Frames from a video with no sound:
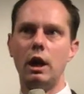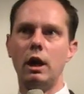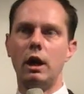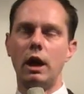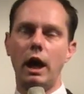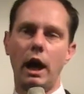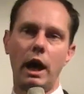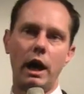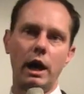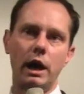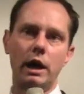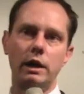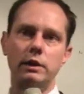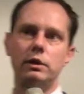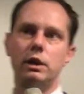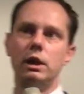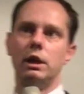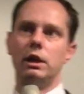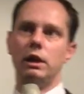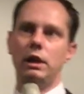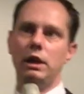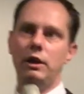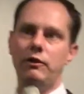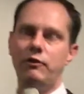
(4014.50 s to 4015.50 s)
And
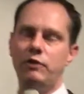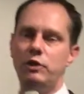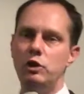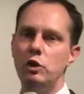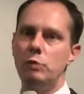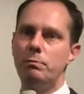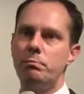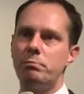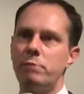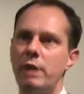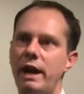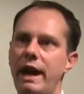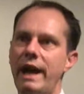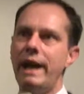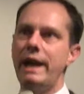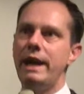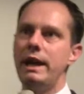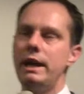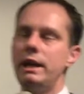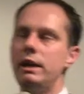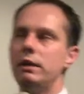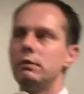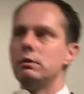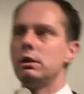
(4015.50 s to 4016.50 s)
if you
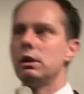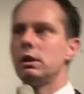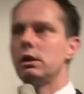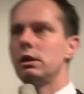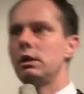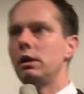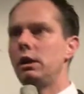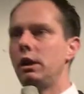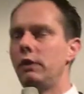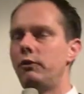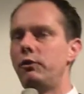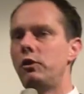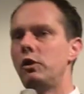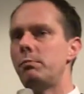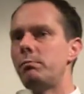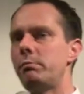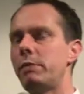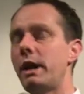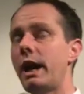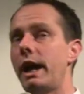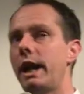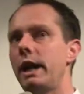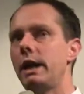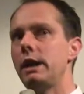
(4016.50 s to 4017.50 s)
pay
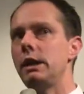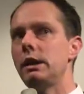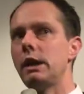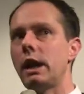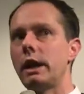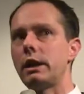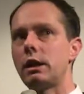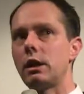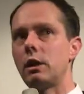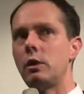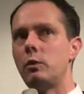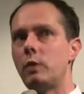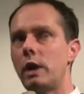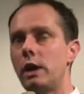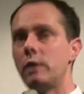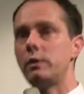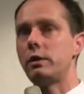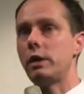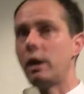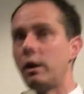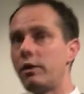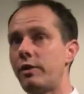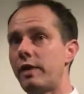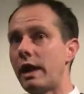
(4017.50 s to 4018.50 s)
like
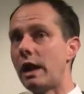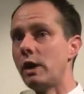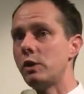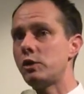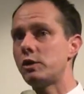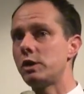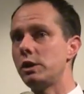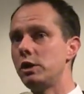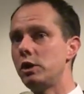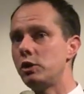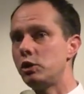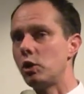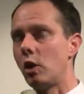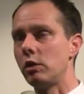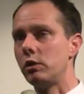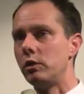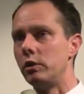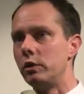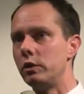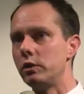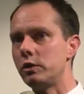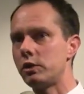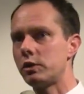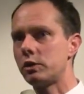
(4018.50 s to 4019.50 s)
around
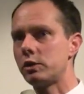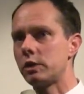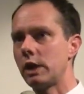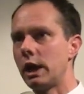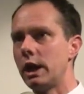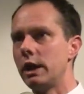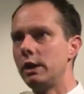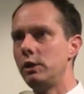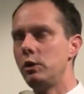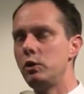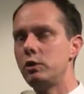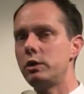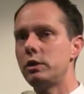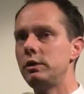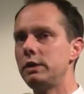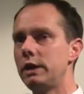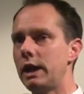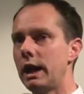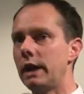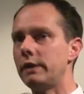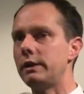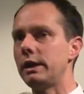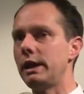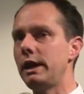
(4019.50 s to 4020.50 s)
$1,000, you can
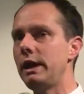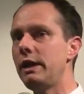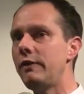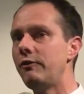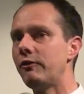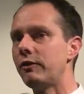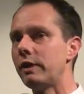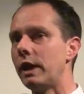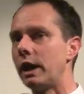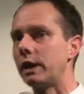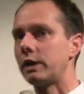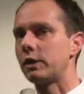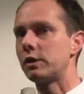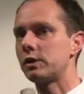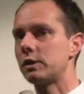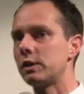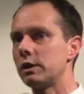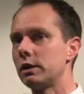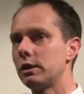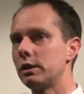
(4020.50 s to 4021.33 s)
get eFlux